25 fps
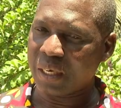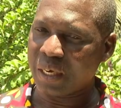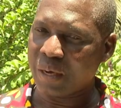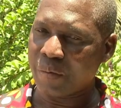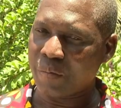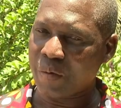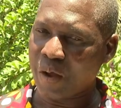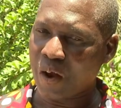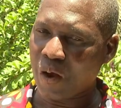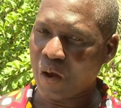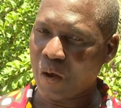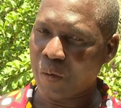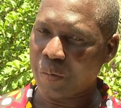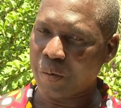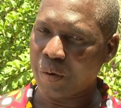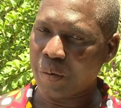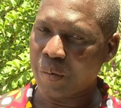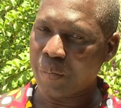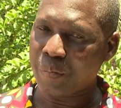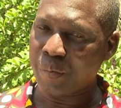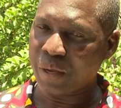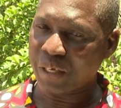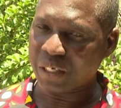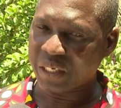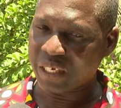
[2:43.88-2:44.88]

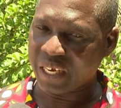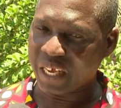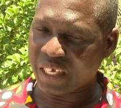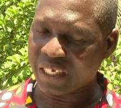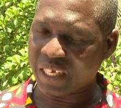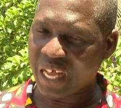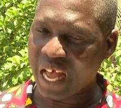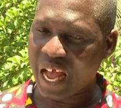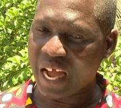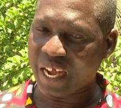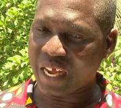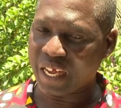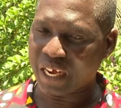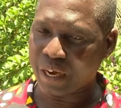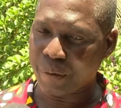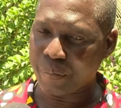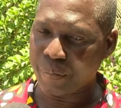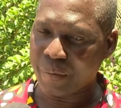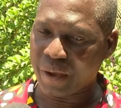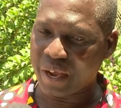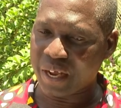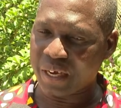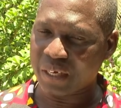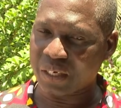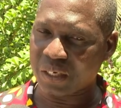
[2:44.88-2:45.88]
develop business
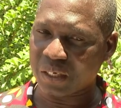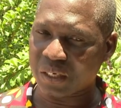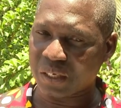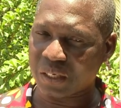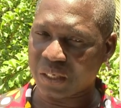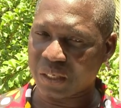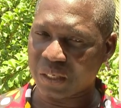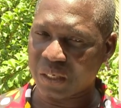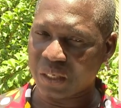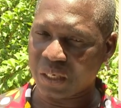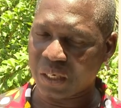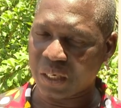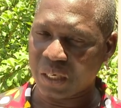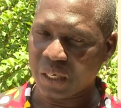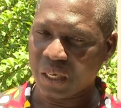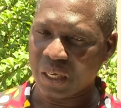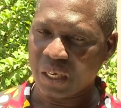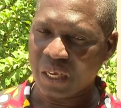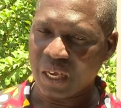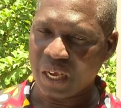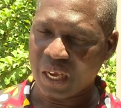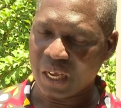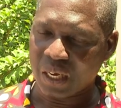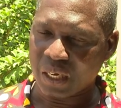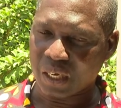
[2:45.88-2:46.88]
agreements
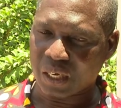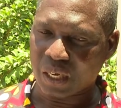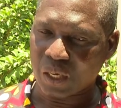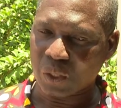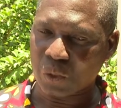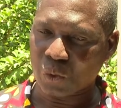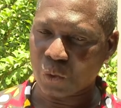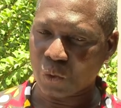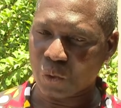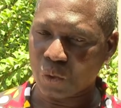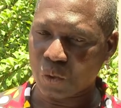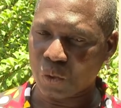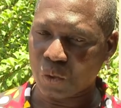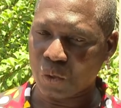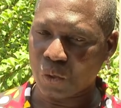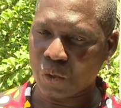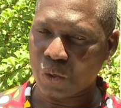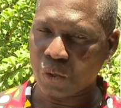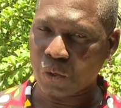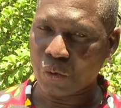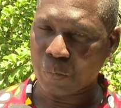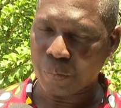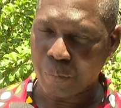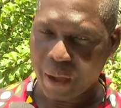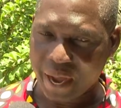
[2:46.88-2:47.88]
in cashew
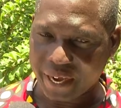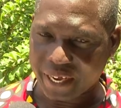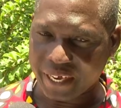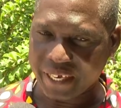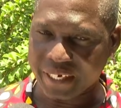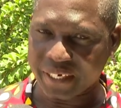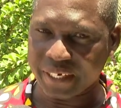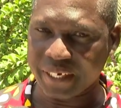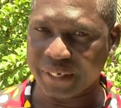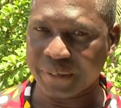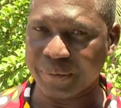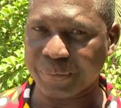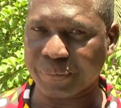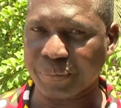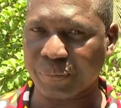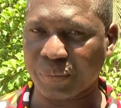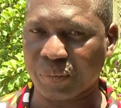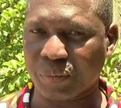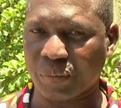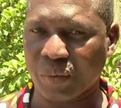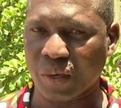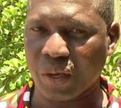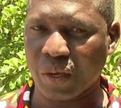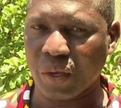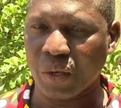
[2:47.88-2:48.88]
marketing.
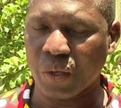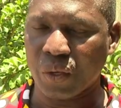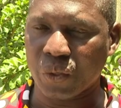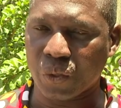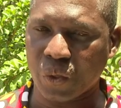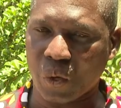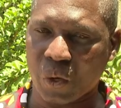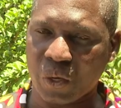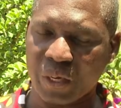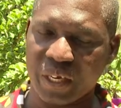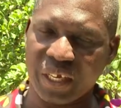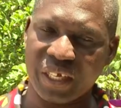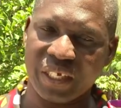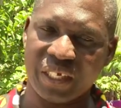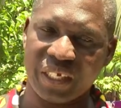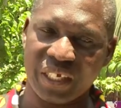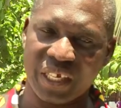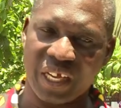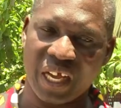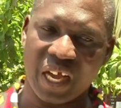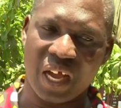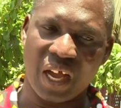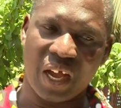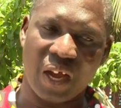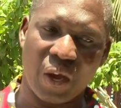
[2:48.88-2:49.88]
So this
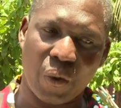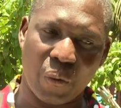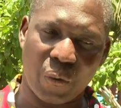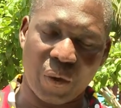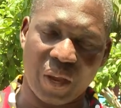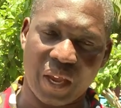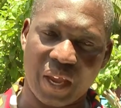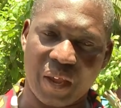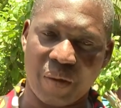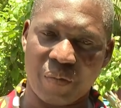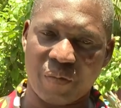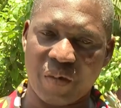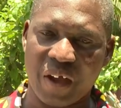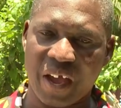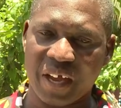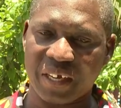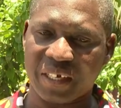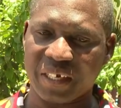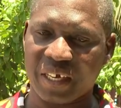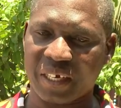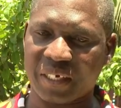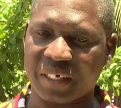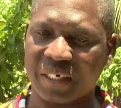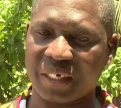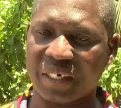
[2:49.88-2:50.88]
year we
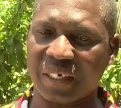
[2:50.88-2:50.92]
invited